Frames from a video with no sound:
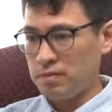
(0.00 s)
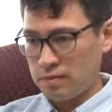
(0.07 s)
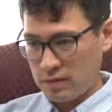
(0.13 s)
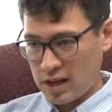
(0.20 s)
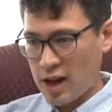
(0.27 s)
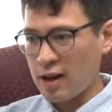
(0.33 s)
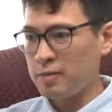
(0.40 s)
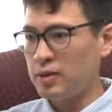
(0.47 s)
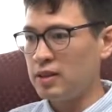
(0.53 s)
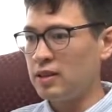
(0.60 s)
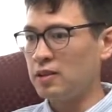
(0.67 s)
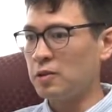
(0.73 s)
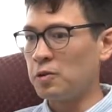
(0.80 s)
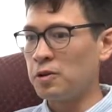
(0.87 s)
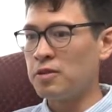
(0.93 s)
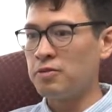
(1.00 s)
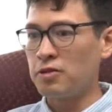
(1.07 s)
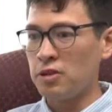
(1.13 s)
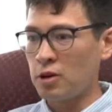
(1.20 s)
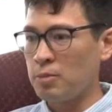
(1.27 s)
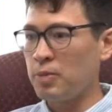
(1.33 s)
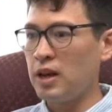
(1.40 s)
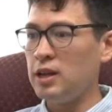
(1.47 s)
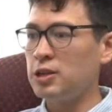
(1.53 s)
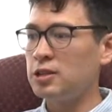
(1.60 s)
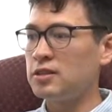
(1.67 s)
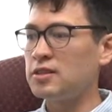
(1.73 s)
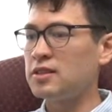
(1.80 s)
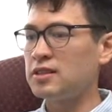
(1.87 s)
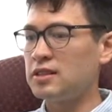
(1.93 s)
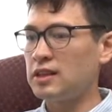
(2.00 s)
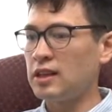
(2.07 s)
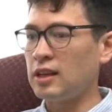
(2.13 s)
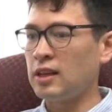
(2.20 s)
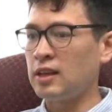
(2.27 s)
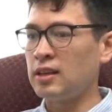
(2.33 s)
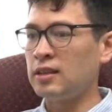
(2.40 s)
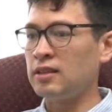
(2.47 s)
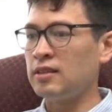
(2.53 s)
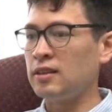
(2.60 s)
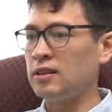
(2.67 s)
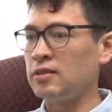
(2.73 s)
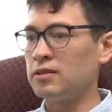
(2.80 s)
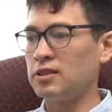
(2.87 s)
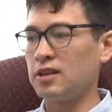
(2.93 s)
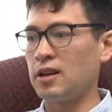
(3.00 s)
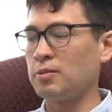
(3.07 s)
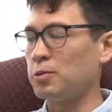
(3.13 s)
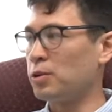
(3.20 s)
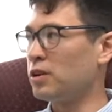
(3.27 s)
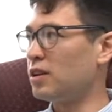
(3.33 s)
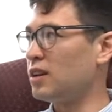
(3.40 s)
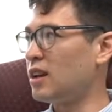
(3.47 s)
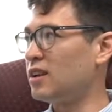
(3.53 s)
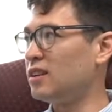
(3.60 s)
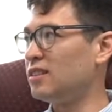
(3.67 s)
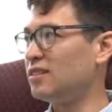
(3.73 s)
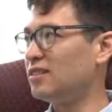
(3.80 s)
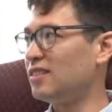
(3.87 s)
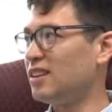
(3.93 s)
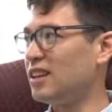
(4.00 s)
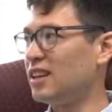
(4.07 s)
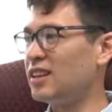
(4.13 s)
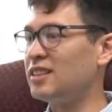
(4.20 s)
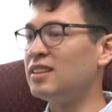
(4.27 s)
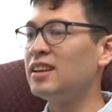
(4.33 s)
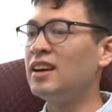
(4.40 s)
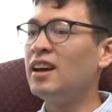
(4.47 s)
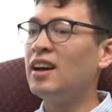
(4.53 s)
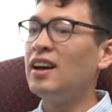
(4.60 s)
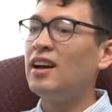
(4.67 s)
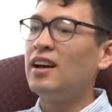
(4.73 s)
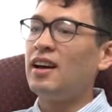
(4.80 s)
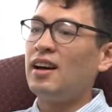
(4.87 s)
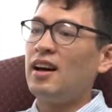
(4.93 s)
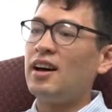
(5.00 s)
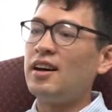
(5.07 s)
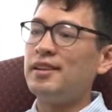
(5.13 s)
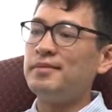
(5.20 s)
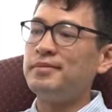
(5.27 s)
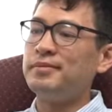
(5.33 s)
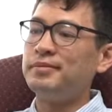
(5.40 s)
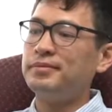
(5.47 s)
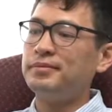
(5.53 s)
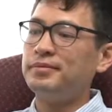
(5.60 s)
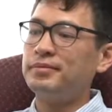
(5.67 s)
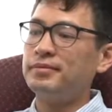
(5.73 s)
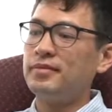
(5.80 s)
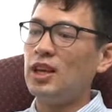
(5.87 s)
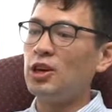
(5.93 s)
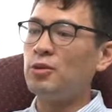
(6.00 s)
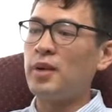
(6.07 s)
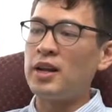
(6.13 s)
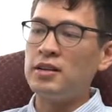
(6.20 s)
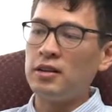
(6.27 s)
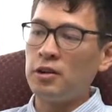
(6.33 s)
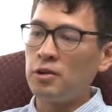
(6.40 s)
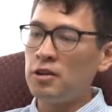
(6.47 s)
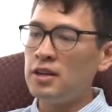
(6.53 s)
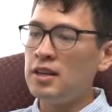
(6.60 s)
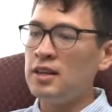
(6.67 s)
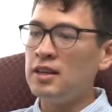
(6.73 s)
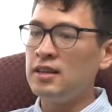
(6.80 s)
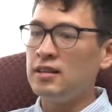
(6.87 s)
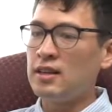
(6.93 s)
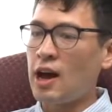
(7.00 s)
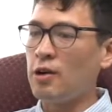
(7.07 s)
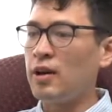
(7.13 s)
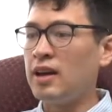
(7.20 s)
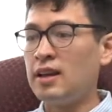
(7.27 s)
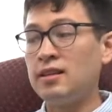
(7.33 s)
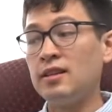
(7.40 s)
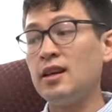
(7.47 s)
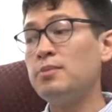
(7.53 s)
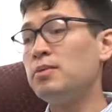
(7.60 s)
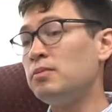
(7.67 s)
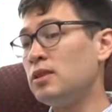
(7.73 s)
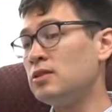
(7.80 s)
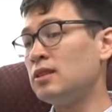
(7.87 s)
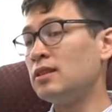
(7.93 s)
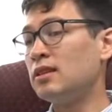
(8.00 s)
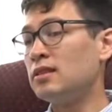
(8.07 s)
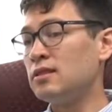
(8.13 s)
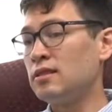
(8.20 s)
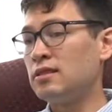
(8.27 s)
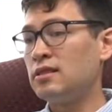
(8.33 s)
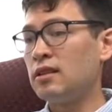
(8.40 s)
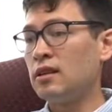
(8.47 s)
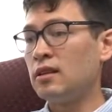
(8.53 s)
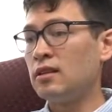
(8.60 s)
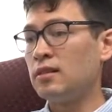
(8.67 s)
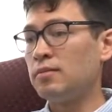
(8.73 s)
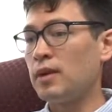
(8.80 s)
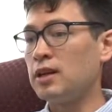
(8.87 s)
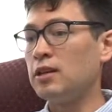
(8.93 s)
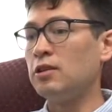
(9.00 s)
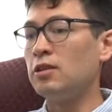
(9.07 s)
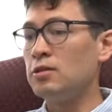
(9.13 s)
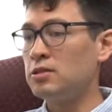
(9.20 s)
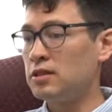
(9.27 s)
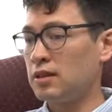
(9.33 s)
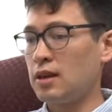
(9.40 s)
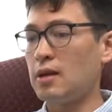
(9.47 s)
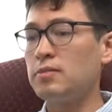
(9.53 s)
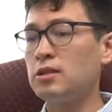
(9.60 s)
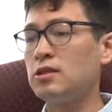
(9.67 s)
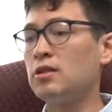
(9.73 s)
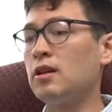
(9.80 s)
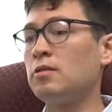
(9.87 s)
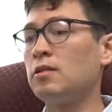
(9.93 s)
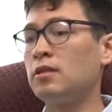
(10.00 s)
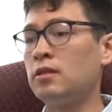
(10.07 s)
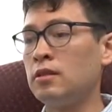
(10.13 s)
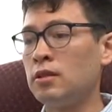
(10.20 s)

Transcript: God be the glory for their patience, and just kept working at it. And my degree, how I ended up in music is my degree was in chemistry. I wanted to